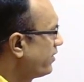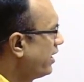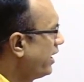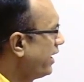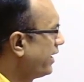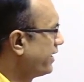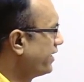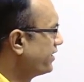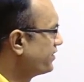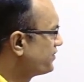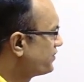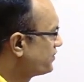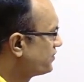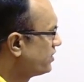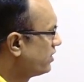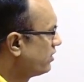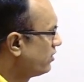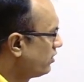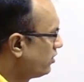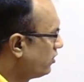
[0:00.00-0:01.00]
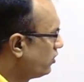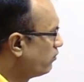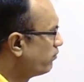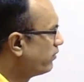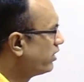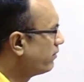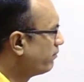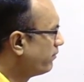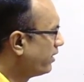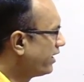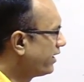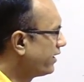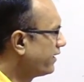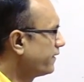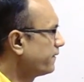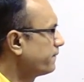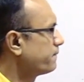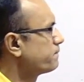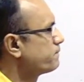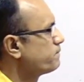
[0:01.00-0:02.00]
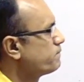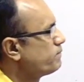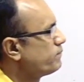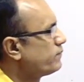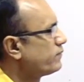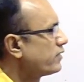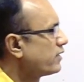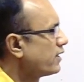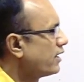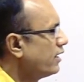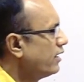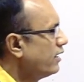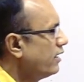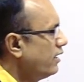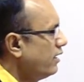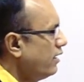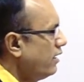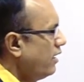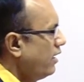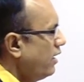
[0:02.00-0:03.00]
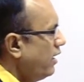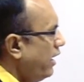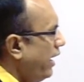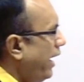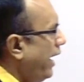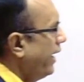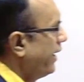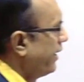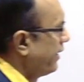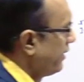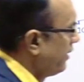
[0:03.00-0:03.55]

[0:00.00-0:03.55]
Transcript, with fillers: against a human being. And